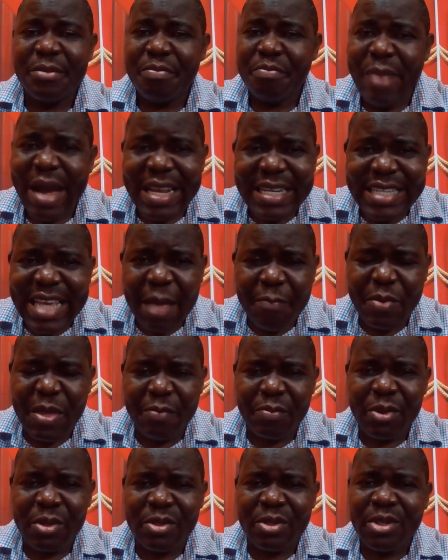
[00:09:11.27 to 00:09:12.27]
My dear
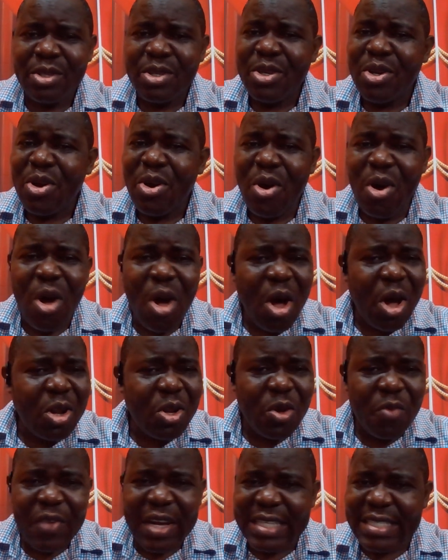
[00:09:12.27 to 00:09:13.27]
people,
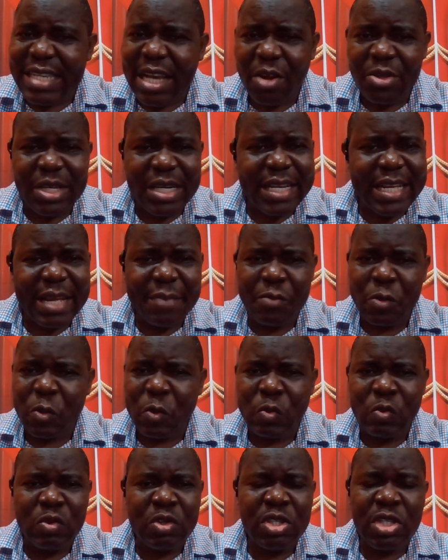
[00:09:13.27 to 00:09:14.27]
all over Southern
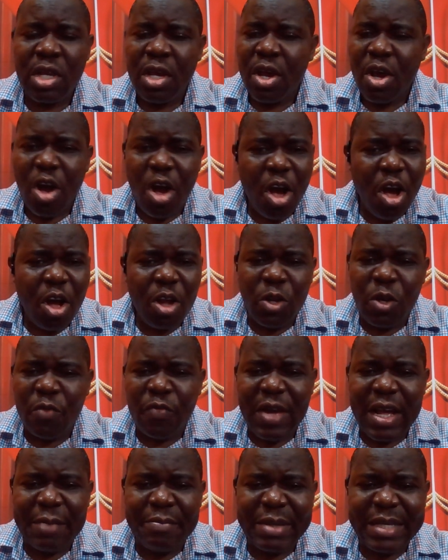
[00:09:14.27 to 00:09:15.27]
Cameroons, all
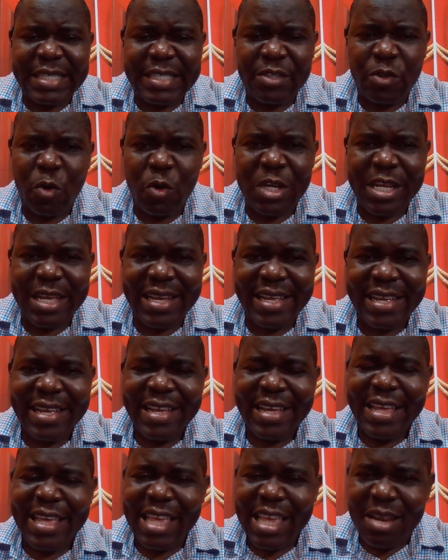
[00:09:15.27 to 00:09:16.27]
over Amazonia,
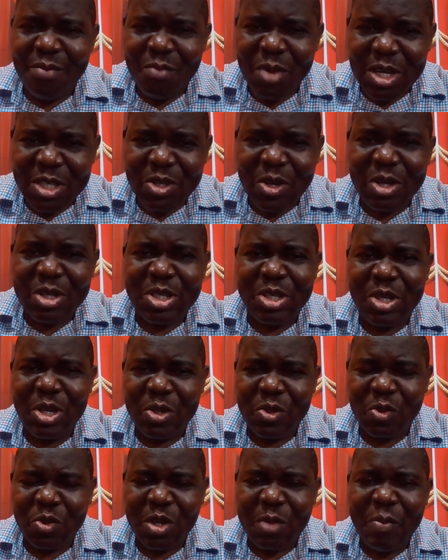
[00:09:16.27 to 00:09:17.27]
it must continue
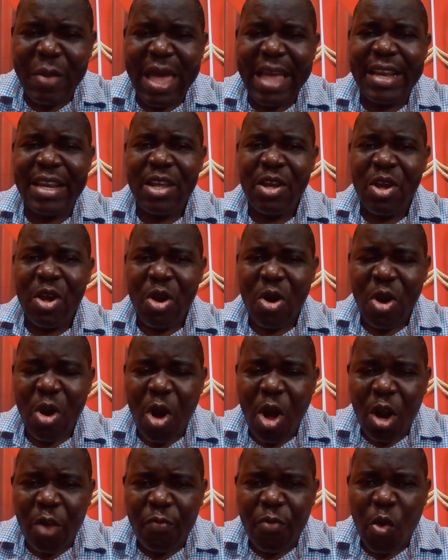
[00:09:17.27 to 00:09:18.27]
to remain
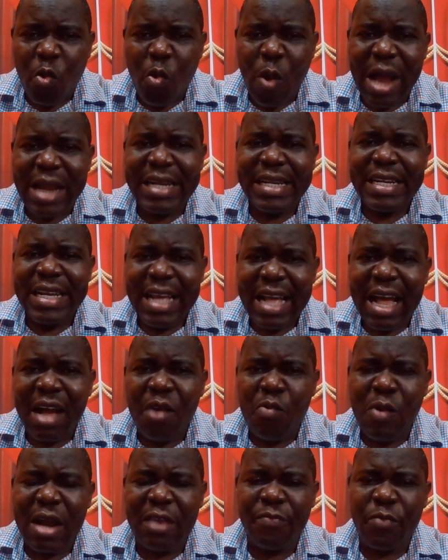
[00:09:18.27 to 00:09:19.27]
all for one
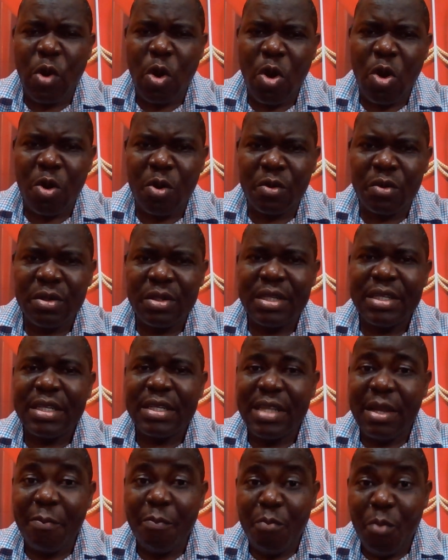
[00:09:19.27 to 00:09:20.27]
and one for all.
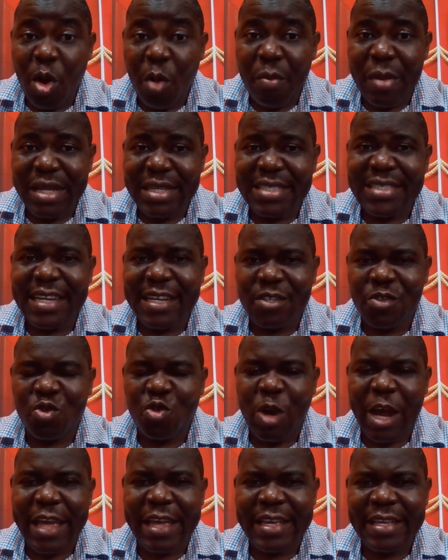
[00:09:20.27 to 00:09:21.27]
The moments are
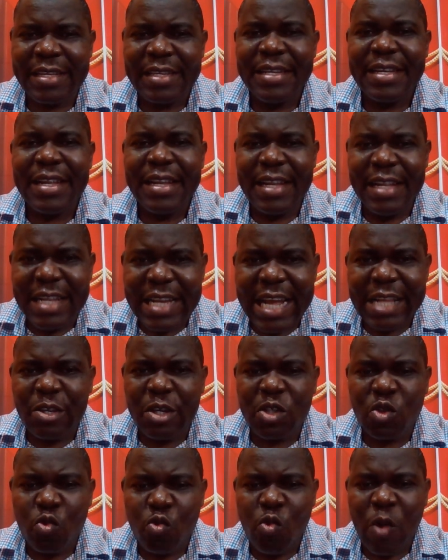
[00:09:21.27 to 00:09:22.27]
trying. Let
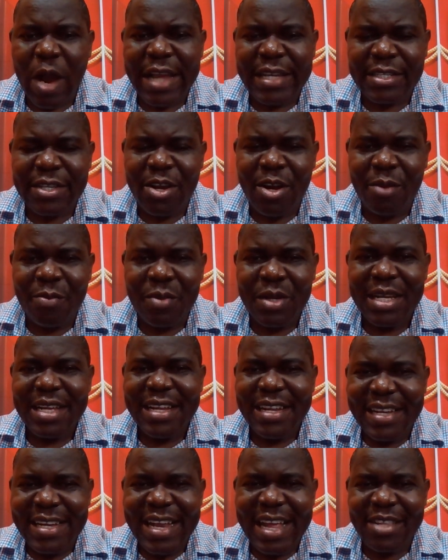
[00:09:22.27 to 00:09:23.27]
us wise up.
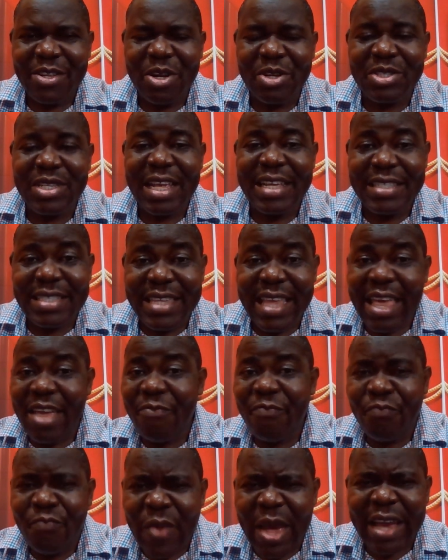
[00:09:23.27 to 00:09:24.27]
Let us stay
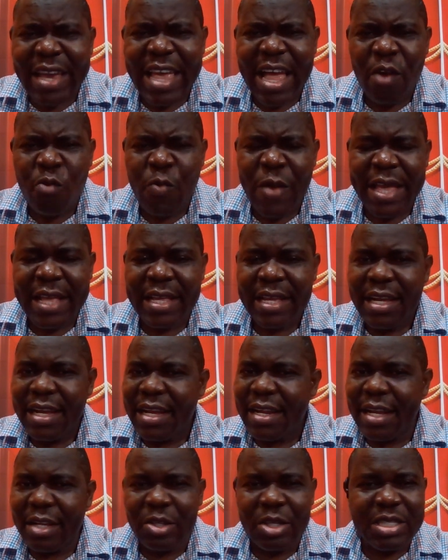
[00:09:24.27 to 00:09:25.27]
very awake.
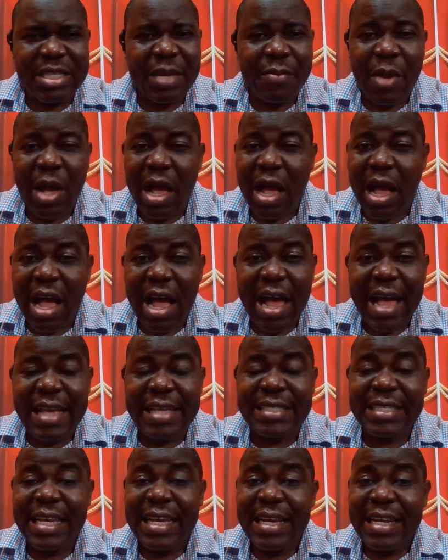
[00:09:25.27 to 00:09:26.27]
Let us keep our
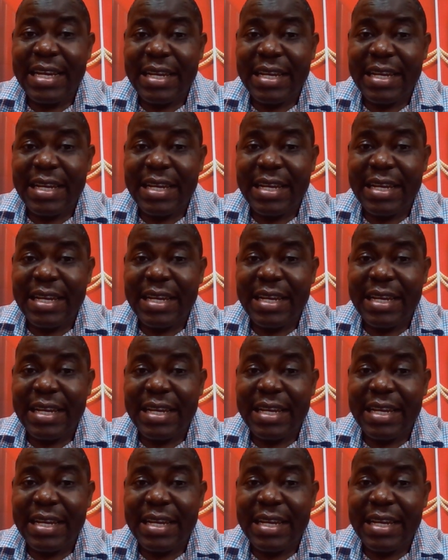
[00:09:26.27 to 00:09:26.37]
eyes